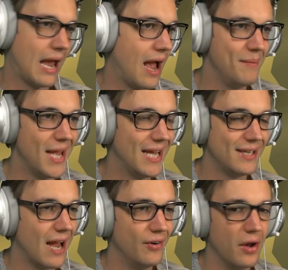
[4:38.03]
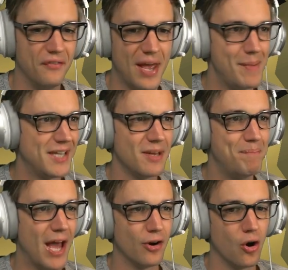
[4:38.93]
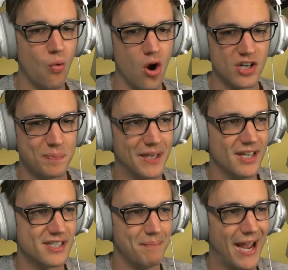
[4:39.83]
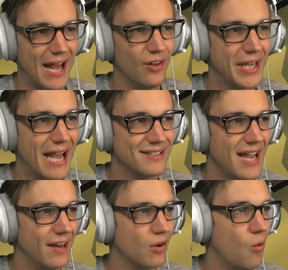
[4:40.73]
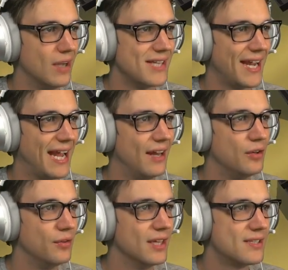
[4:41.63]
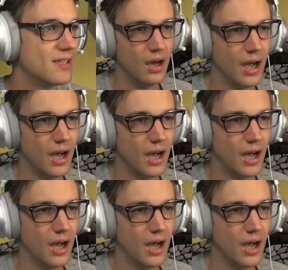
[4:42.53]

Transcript: I mean, I, I don't know if that makes it better or worse, but listen, man, I only got ten coins. I can't do this.